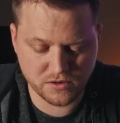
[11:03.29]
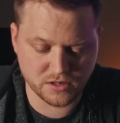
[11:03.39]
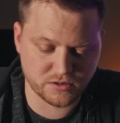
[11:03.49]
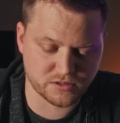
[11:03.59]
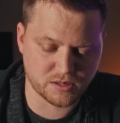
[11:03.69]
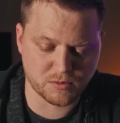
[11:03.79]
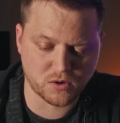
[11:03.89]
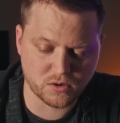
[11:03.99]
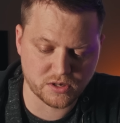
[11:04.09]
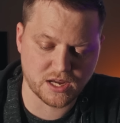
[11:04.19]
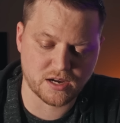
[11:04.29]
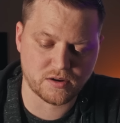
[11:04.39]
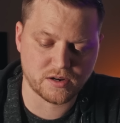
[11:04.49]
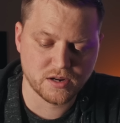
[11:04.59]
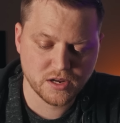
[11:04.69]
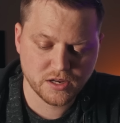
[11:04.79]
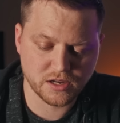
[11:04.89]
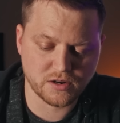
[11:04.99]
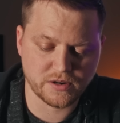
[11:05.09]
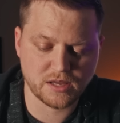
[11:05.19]
you can use them to hold down,
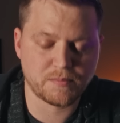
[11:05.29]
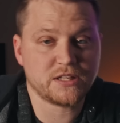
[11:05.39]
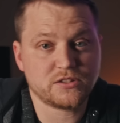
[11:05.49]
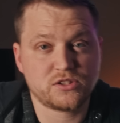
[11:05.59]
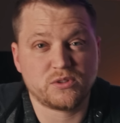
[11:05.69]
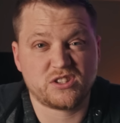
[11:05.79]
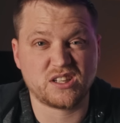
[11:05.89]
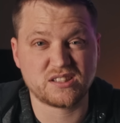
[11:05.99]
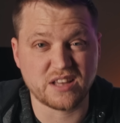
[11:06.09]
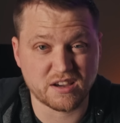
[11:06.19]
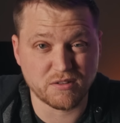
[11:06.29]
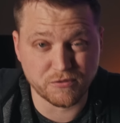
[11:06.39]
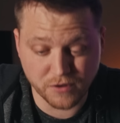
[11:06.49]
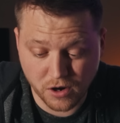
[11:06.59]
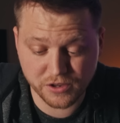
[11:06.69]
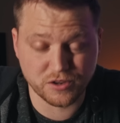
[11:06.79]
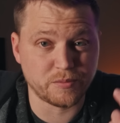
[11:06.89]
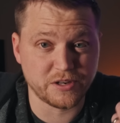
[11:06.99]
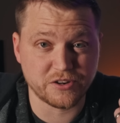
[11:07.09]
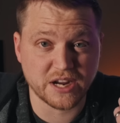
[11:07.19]
you know, and hit buttons to adjust like volume
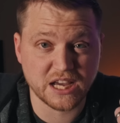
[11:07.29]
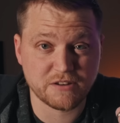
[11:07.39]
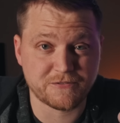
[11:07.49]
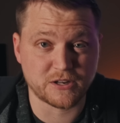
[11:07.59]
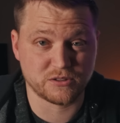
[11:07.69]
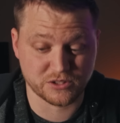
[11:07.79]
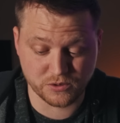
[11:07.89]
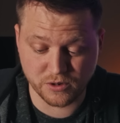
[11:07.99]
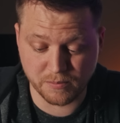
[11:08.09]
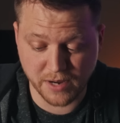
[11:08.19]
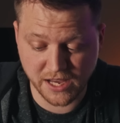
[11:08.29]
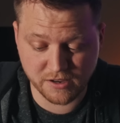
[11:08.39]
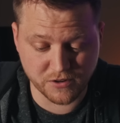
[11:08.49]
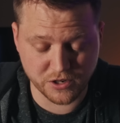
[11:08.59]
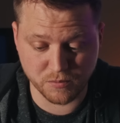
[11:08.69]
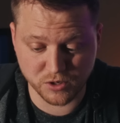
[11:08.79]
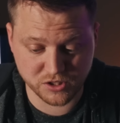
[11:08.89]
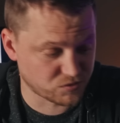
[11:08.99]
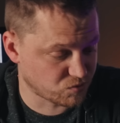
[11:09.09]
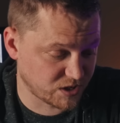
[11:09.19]
in your headphones or mic volume, which
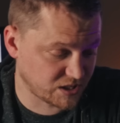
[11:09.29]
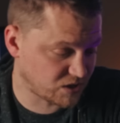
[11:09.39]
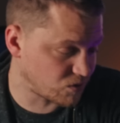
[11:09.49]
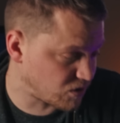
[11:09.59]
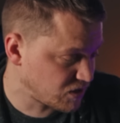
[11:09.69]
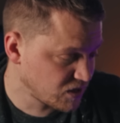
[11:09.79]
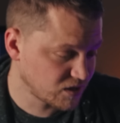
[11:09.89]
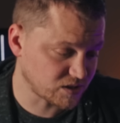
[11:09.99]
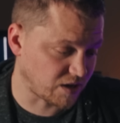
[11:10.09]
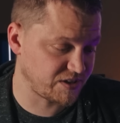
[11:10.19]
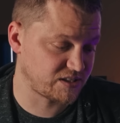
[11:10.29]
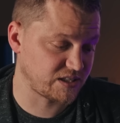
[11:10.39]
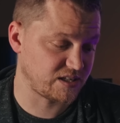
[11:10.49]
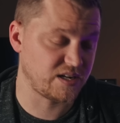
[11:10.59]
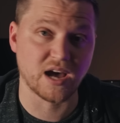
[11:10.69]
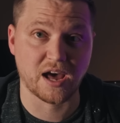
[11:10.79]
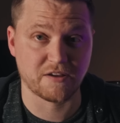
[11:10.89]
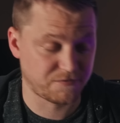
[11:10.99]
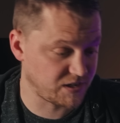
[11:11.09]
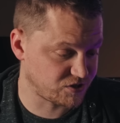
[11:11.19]
is really cool. It's obviously not a
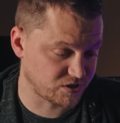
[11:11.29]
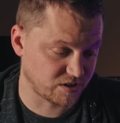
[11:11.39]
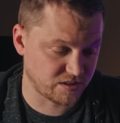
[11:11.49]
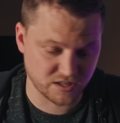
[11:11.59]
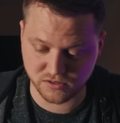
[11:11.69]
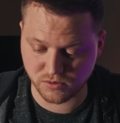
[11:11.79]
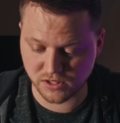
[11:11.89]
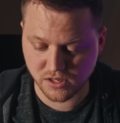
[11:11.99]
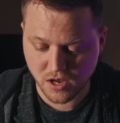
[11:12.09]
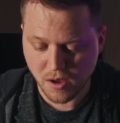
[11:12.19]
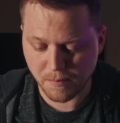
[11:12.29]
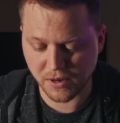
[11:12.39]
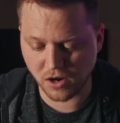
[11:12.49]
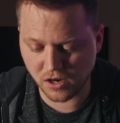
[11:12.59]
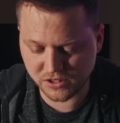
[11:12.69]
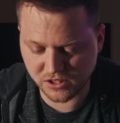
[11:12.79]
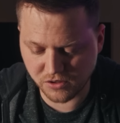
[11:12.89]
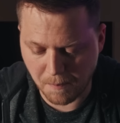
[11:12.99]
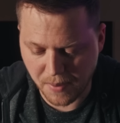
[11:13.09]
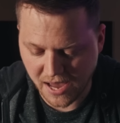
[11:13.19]
feature in these ones, but also
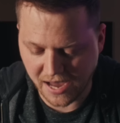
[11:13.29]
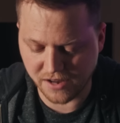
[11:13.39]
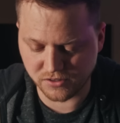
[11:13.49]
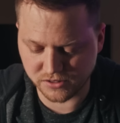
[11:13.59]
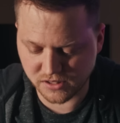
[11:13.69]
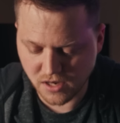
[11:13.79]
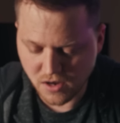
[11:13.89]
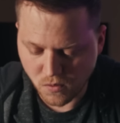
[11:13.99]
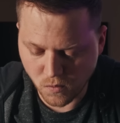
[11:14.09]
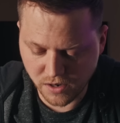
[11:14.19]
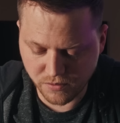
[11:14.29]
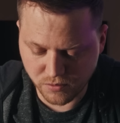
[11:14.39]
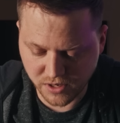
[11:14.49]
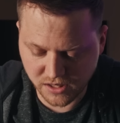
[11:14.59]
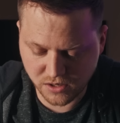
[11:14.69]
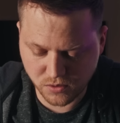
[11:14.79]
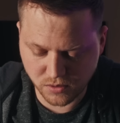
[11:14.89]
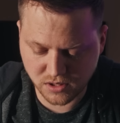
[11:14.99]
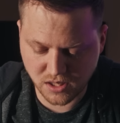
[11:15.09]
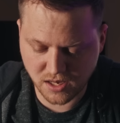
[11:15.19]
the paddles. One really cool
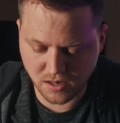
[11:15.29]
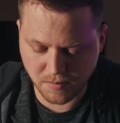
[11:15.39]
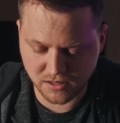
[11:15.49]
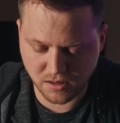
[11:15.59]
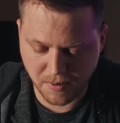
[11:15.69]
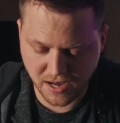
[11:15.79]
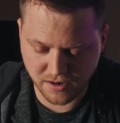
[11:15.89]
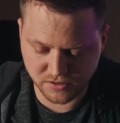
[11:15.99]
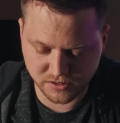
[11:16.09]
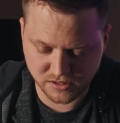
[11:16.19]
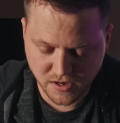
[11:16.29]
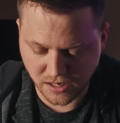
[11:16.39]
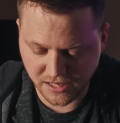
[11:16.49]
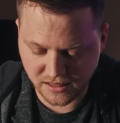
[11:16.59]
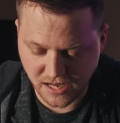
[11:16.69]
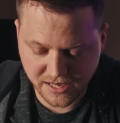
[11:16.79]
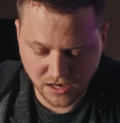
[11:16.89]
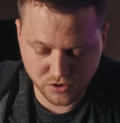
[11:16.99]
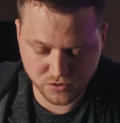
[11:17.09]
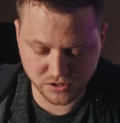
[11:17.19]
thing about the paddles, I like how
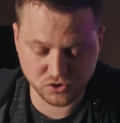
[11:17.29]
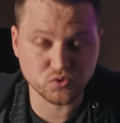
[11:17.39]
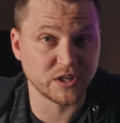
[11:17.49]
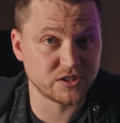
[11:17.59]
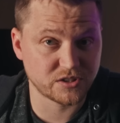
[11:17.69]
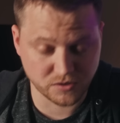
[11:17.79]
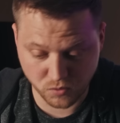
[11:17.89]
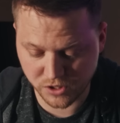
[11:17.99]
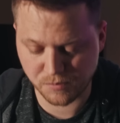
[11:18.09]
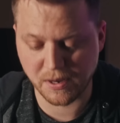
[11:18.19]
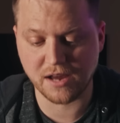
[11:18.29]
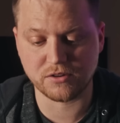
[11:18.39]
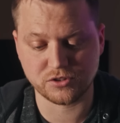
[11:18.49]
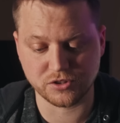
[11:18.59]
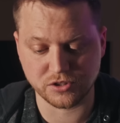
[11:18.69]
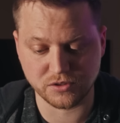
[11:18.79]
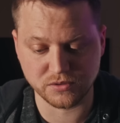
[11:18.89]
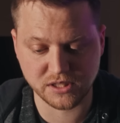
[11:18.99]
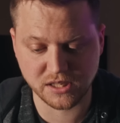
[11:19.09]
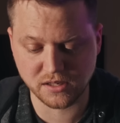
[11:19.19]
you can switch which paddles you're
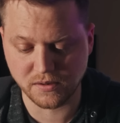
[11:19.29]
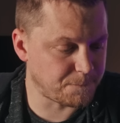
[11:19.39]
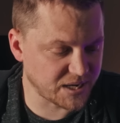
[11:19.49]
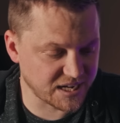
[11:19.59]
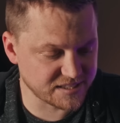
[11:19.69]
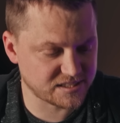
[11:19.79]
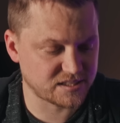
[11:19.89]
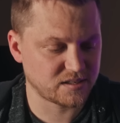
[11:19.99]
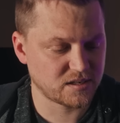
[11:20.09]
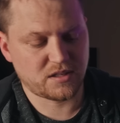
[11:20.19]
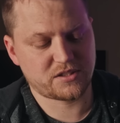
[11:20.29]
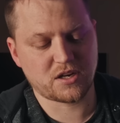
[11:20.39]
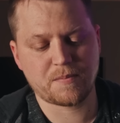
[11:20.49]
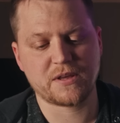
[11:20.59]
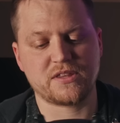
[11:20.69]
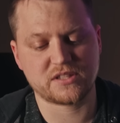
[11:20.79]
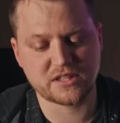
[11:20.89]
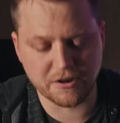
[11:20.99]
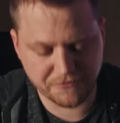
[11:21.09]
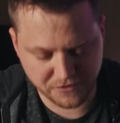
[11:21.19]
using, but let's talk about the
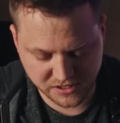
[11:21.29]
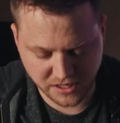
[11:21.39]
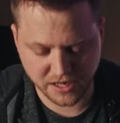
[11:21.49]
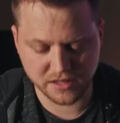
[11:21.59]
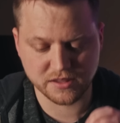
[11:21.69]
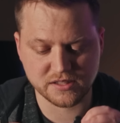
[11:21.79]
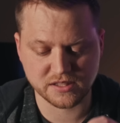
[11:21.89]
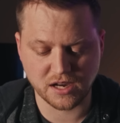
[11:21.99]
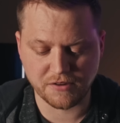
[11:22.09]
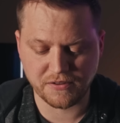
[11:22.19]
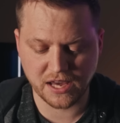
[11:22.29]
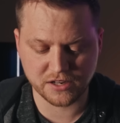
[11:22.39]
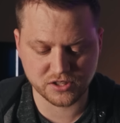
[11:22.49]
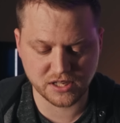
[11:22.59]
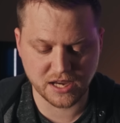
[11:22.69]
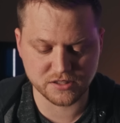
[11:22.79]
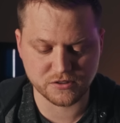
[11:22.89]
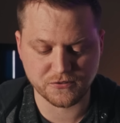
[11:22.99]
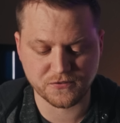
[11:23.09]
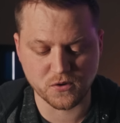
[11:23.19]
Scuff for a second. The Scuff actually has
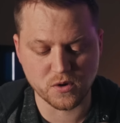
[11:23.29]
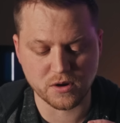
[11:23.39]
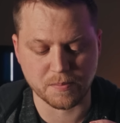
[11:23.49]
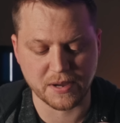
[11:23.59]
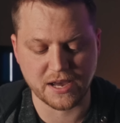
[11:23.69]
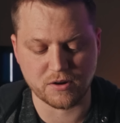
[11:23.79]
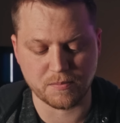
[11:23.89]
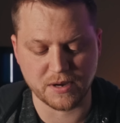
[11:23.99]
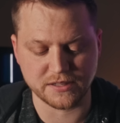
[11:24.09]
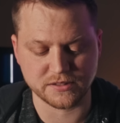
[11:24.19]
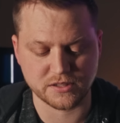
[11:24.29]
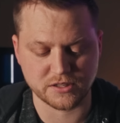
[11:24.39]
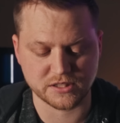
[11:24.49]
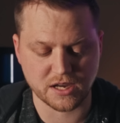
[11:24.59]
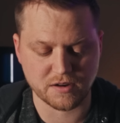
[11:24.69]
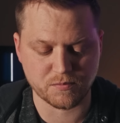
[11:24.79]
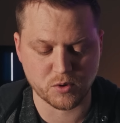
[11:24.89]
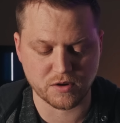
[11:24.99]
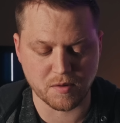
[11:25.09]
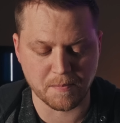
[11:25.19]
4 paddle buttons. There's kind of
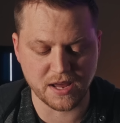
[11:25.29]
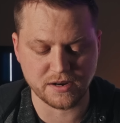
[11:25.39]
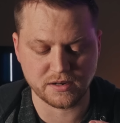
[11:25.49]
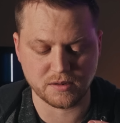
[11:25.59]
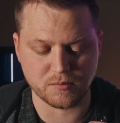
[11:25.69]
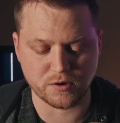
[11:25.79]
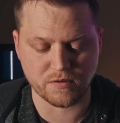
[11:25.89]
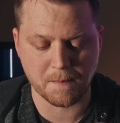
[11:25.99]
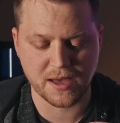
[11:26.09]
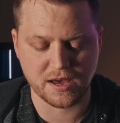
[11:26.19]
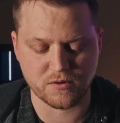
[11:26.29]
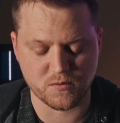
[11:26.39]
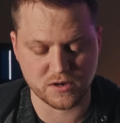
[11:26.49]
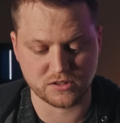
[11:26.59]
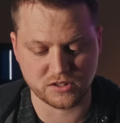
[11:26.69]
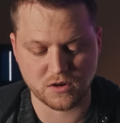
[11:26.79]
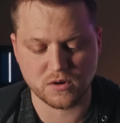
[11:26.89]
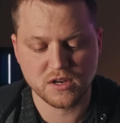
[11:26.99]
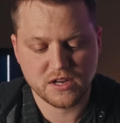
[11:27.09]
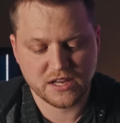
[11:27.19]
more of a button and more of a paddle one. So
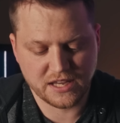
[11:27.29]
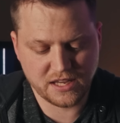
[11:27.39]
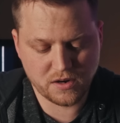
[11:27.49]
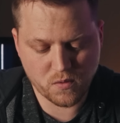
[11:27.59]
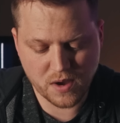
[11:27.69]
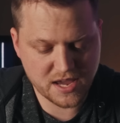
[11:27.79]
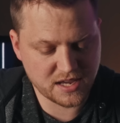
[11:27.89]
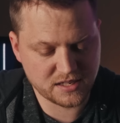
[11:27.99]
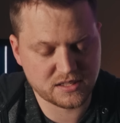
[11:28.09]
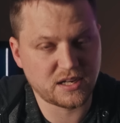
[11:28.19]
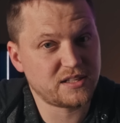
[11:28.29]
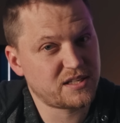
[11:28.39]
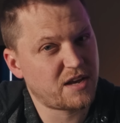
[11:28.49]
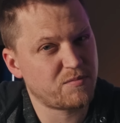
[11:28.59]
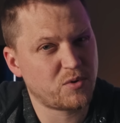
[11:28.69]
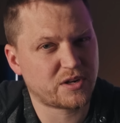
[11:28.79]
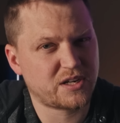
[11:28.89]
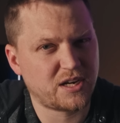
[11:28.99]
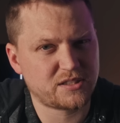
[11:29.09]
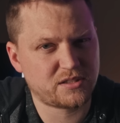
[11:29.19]
in a way, it does have more
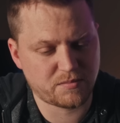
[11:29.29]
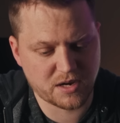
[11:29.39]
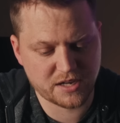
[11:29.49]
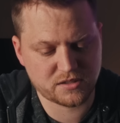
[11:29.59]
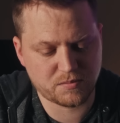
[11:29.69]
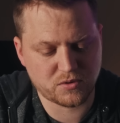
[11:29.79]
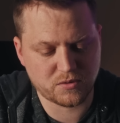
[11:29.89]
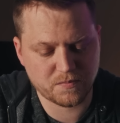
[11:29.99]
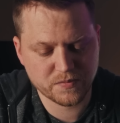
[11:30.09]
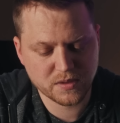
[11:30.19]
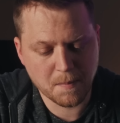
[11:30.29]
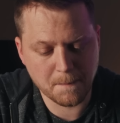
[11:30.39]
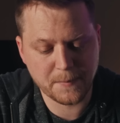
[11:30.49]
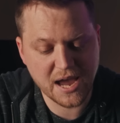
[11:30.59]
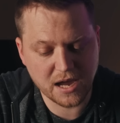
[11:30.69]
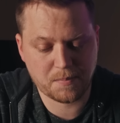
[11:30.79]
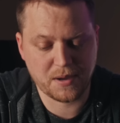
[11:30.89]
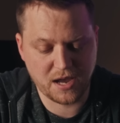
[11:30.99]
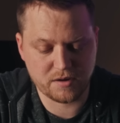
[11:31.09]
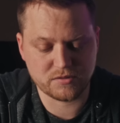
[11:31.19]
customizable back
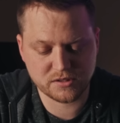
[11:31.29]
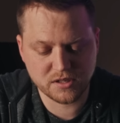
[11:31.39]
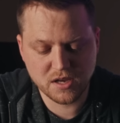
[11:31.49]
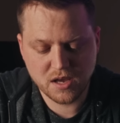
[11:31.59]
paddles.